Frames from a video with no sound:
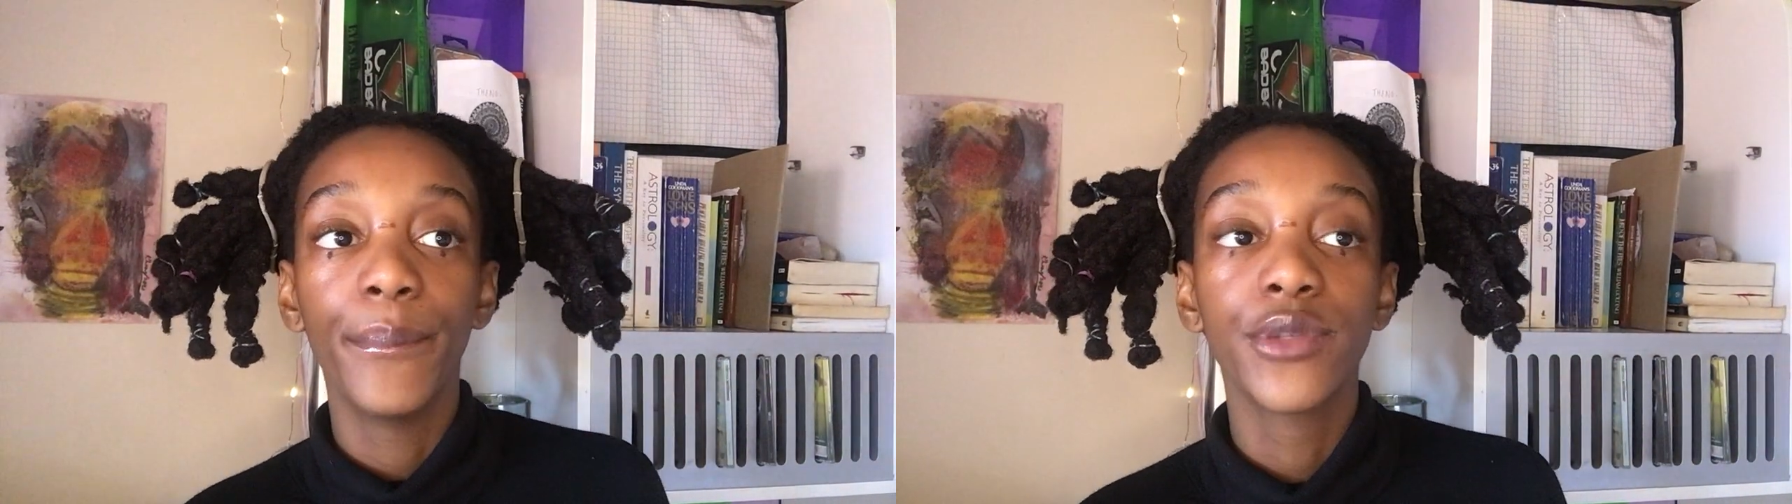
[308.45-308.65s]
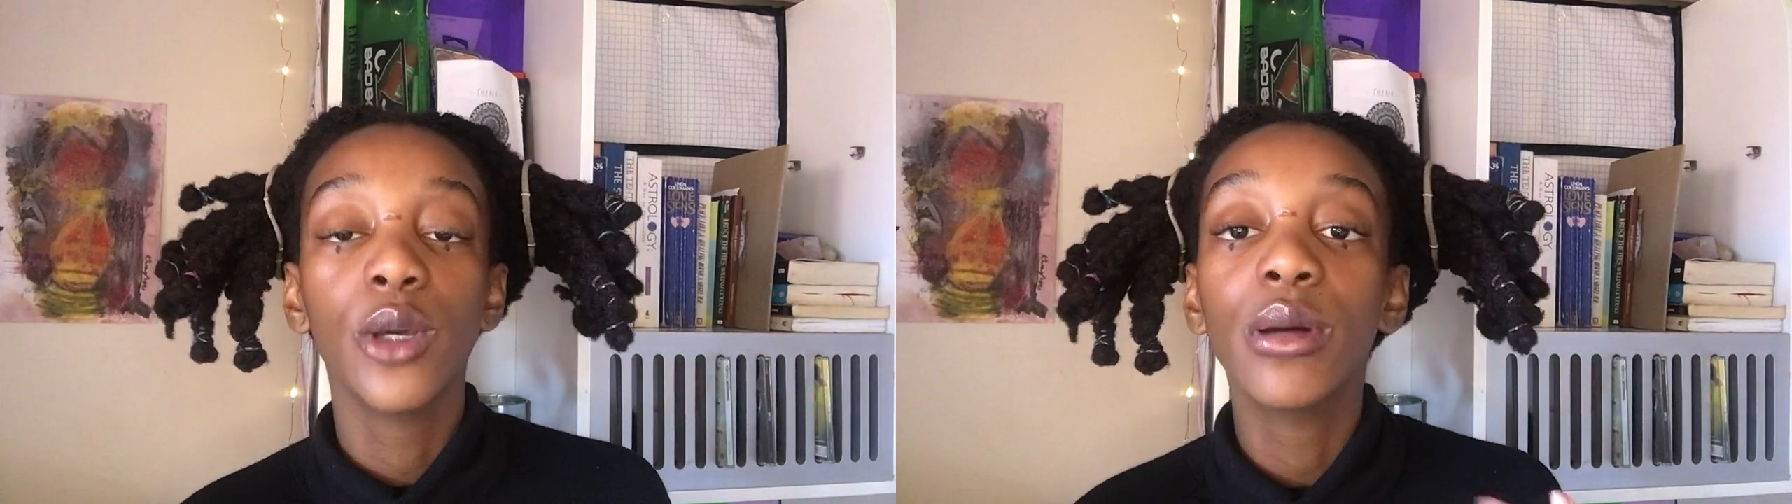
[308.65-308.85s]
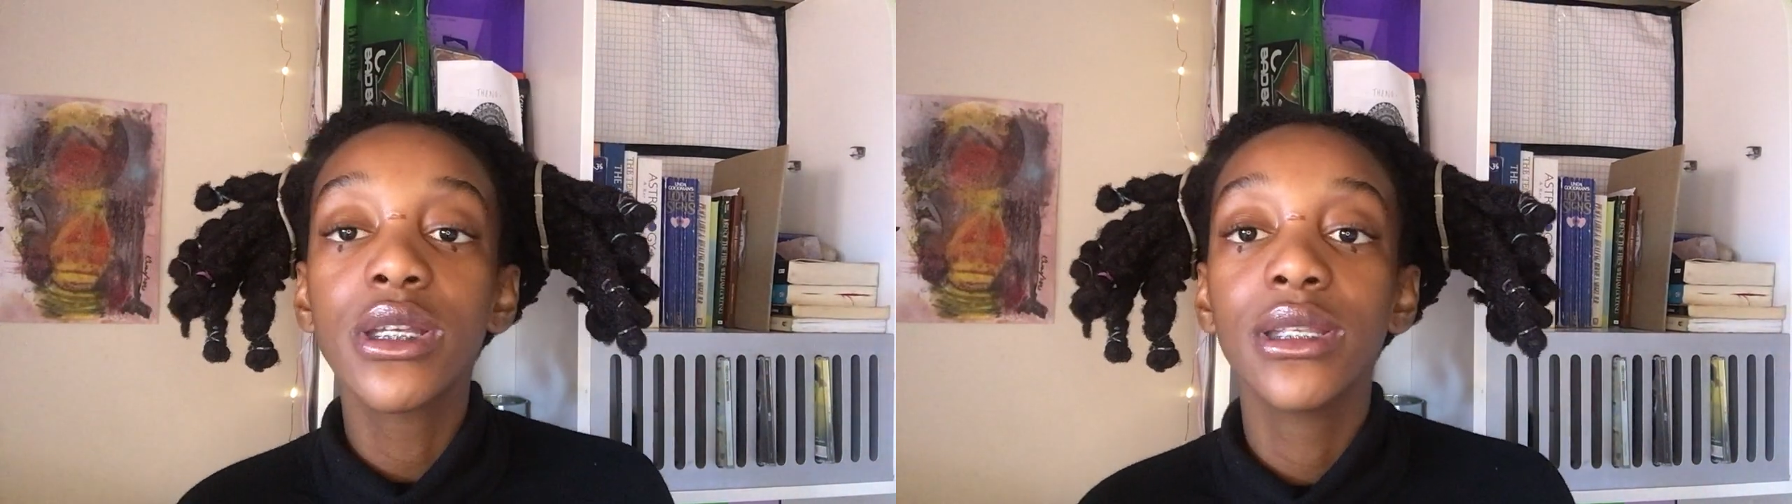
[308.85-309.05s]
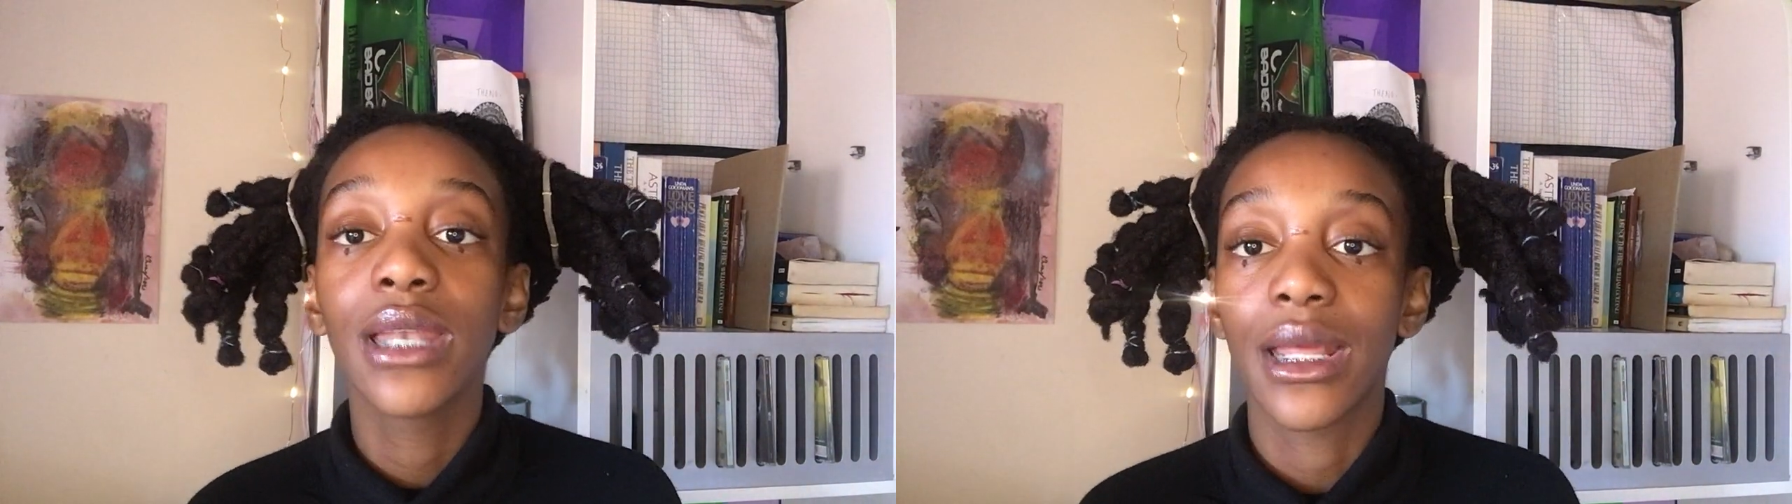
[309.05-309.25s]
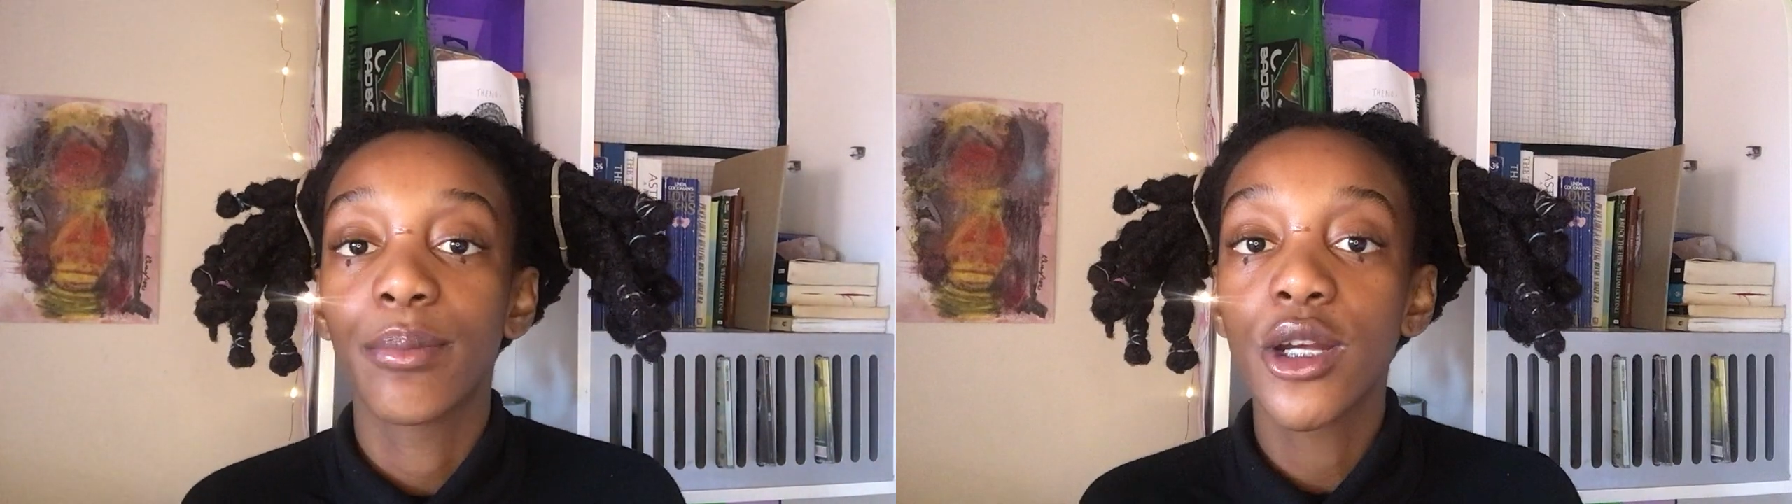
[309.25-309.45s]
So personally,
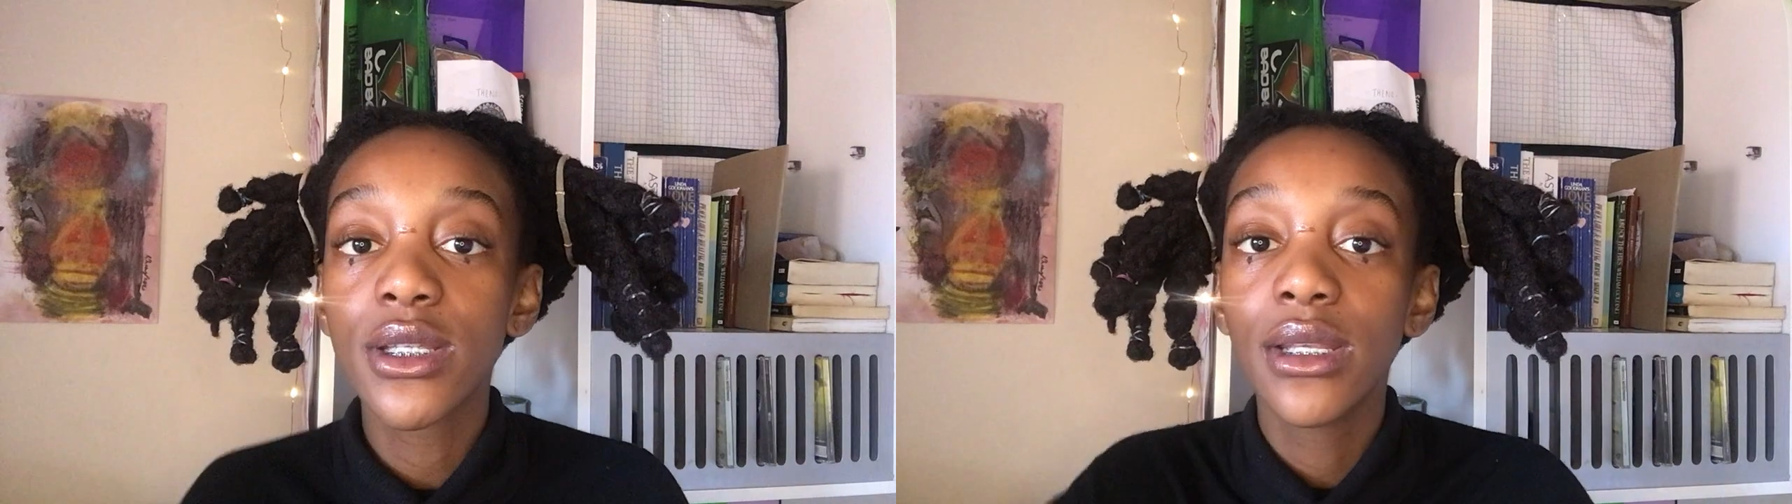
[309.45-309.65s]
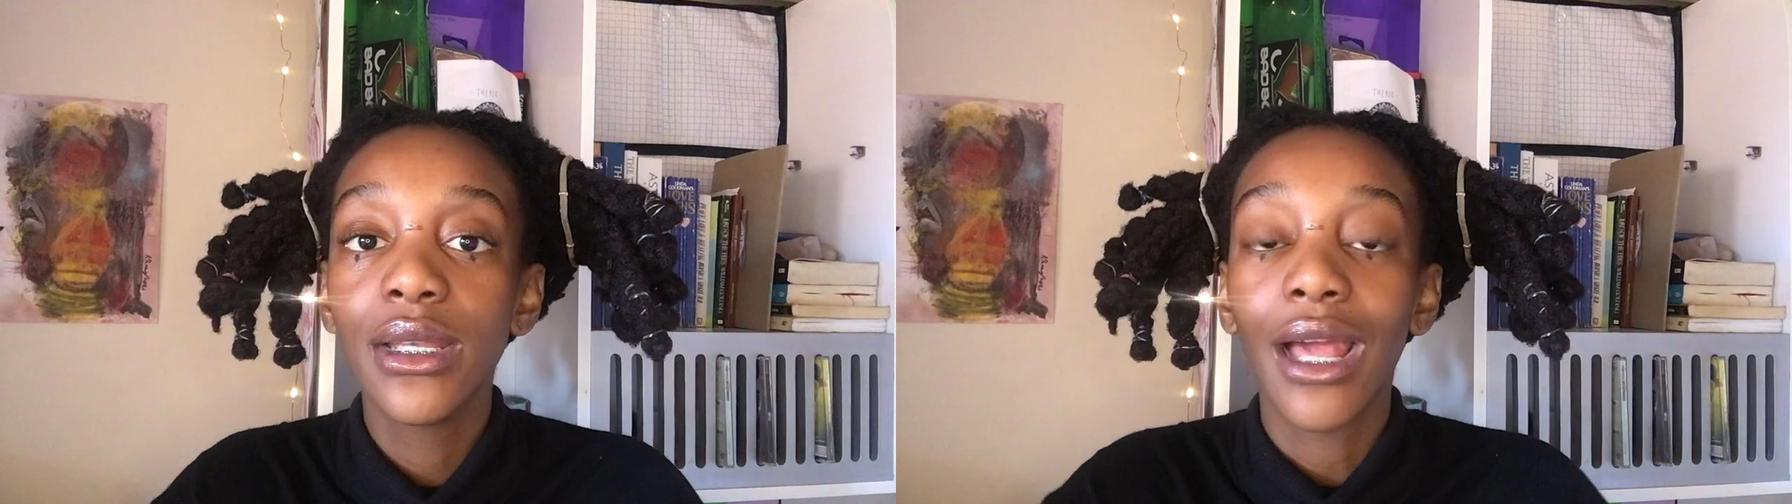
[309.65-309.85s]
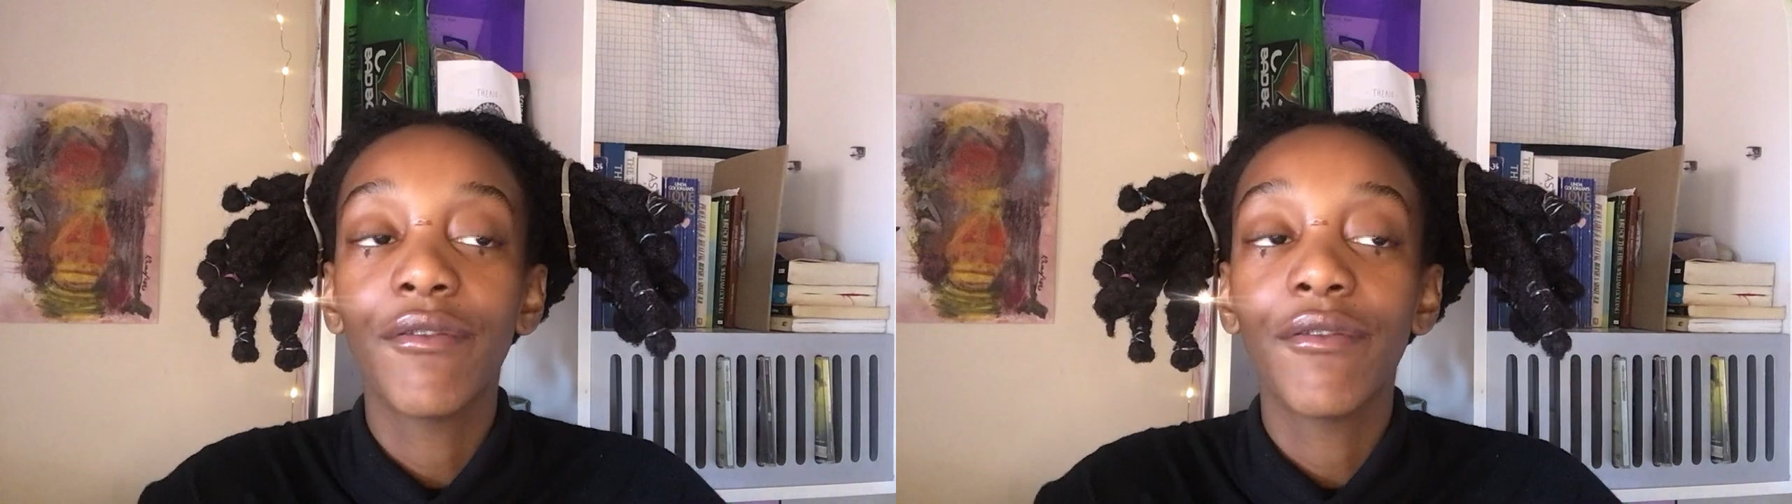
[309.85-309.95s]
I